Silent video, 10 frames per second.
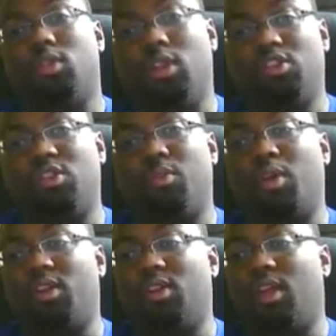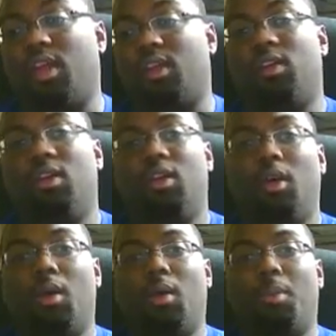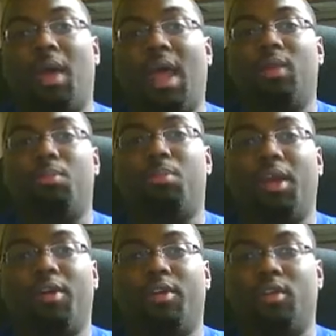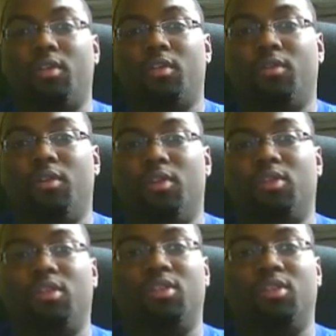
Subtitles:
Let's jump right to that. Pat Berry versus